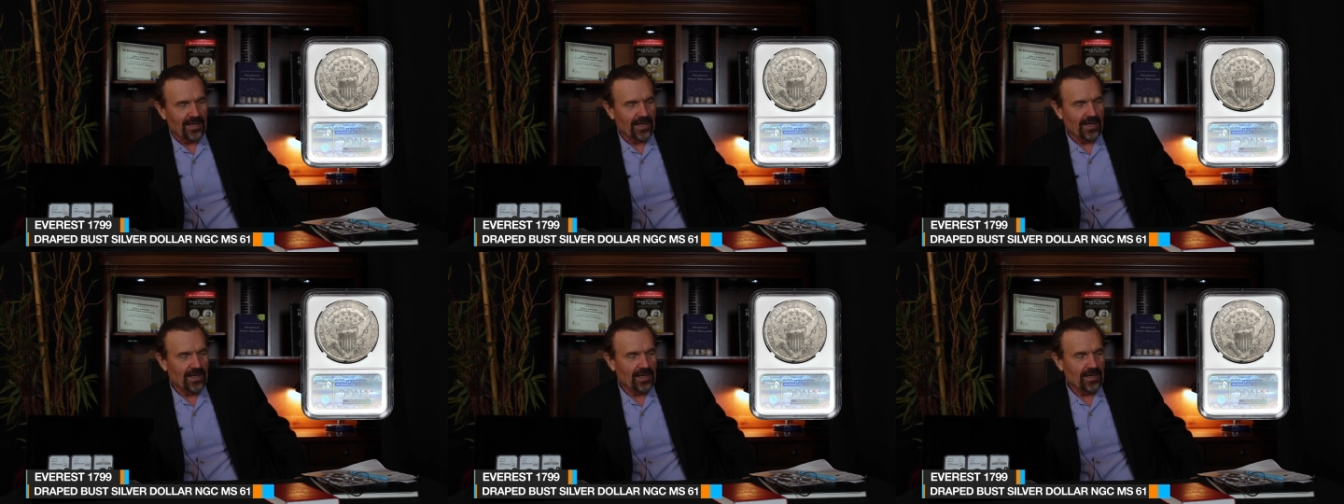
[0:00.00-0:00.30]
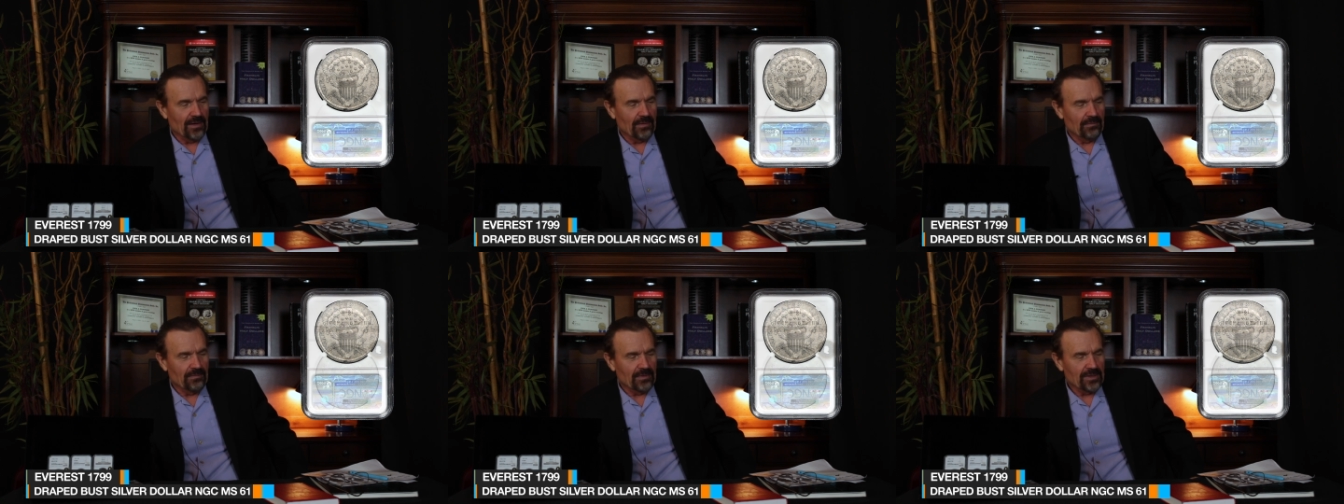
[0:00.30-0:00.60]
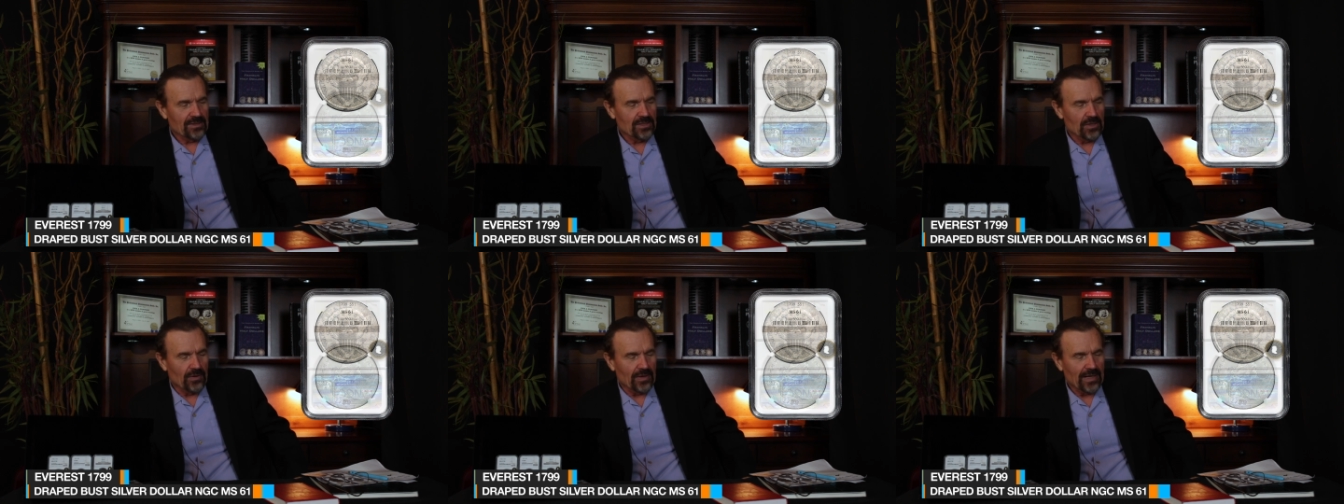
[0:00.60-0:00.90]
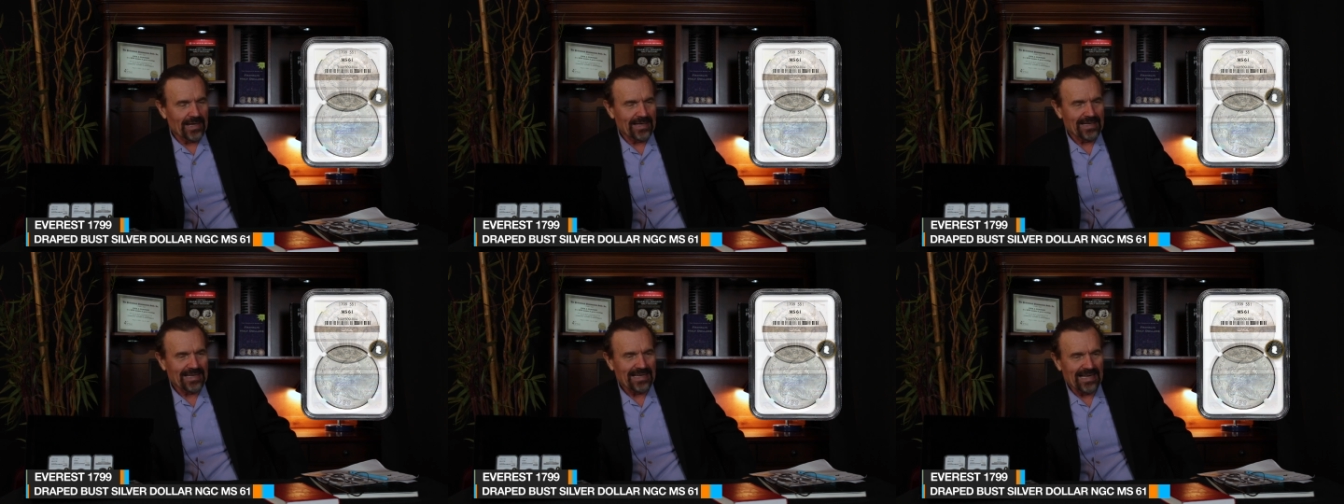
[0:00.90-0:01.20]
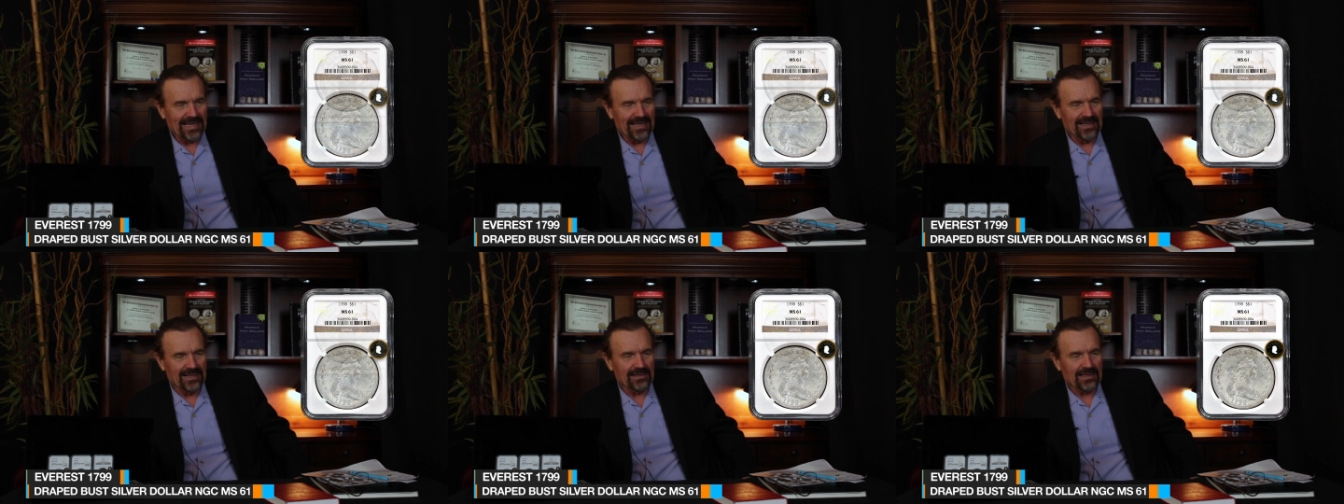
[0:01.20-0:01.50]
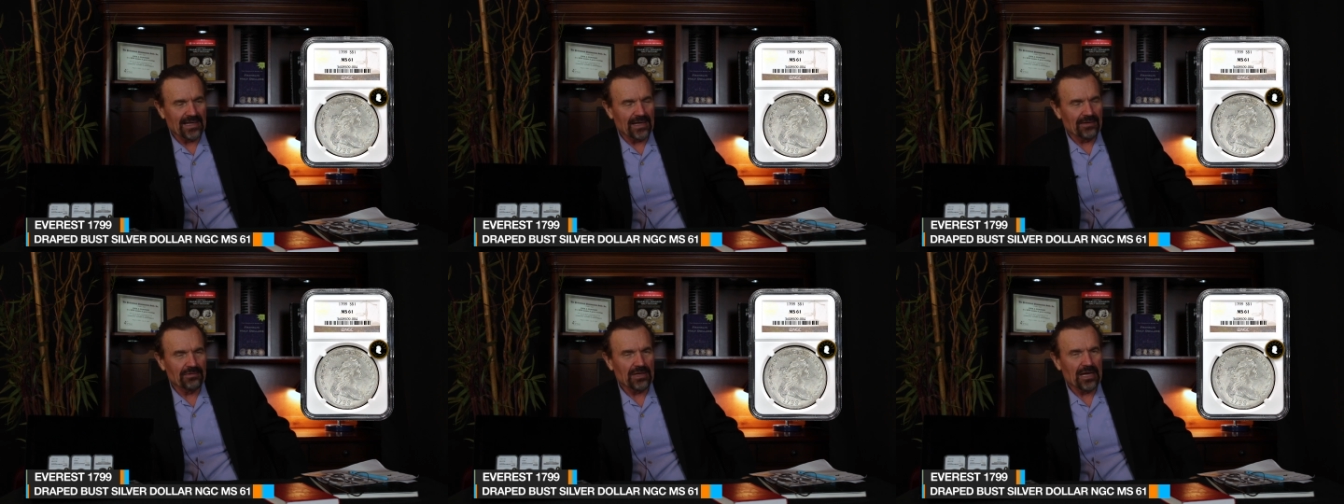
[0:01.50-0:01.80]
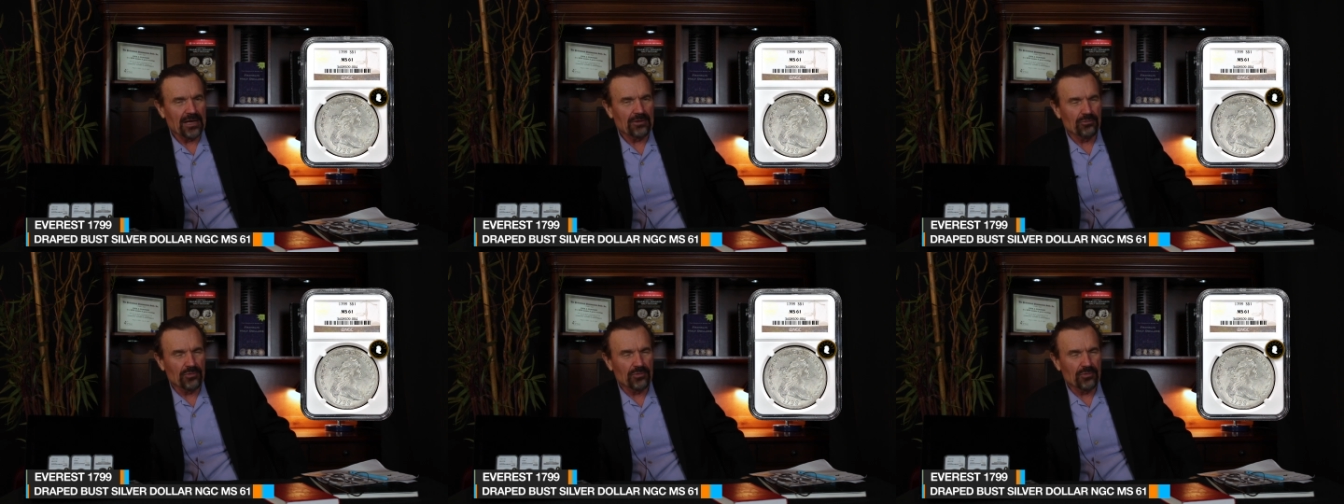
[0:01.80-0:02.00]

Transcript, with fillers: Um, so I kind of, I, I,